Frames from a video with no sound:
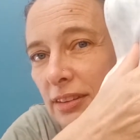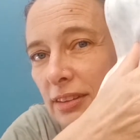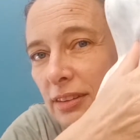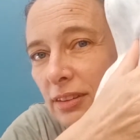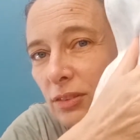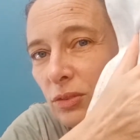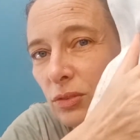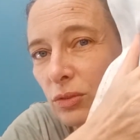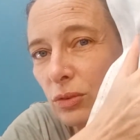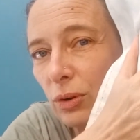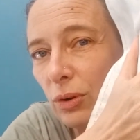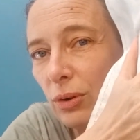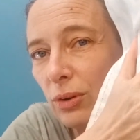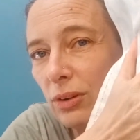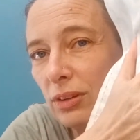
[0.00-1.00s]
the
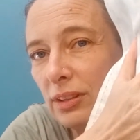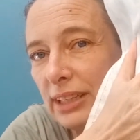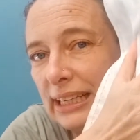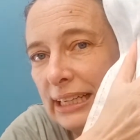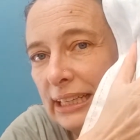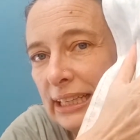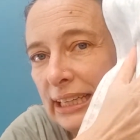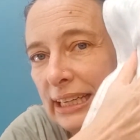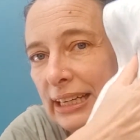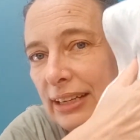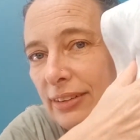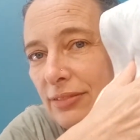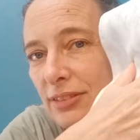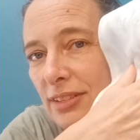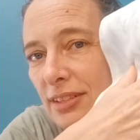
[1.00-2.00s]
scrolly
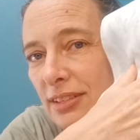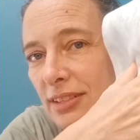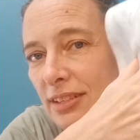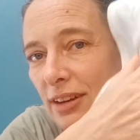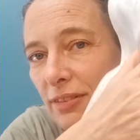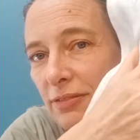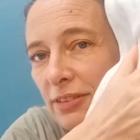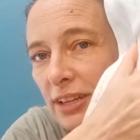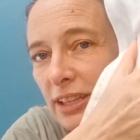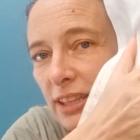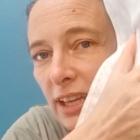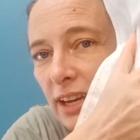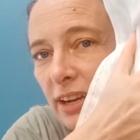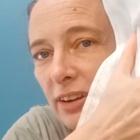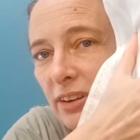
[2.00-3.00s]
leaves and stuff in
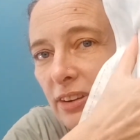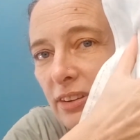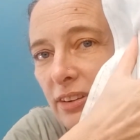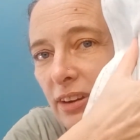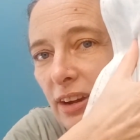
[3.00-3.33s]
there.